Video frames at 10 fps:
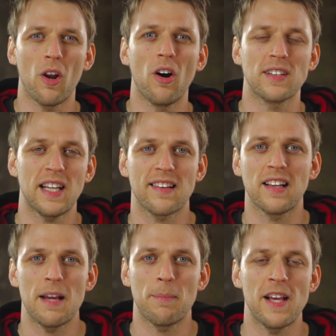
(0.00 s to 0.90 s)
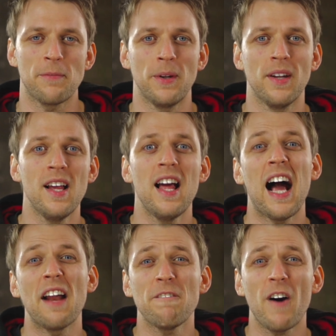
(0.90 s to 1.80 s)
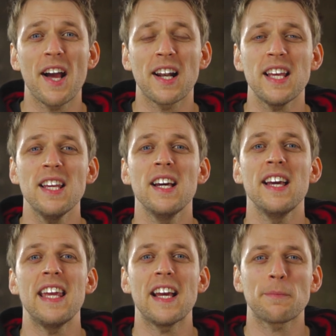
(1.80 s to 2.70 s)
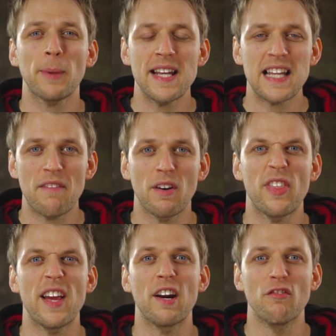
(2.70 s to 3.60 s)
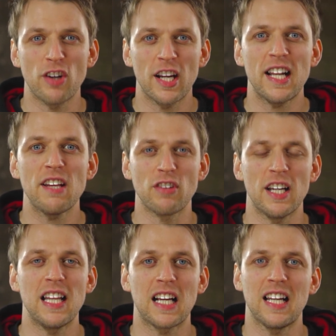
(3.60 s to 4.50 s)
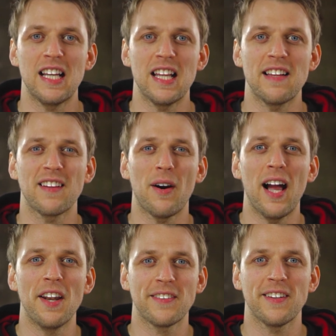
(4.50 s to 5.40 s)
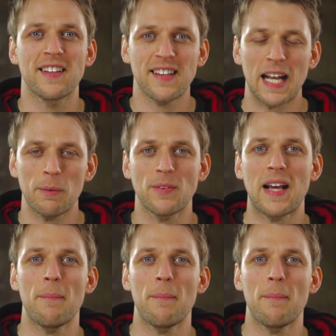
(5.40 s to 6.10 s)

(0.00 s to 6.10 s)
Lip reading: along to his light placement. And finally, he explained everything really, really clearly. So I understood exactly what was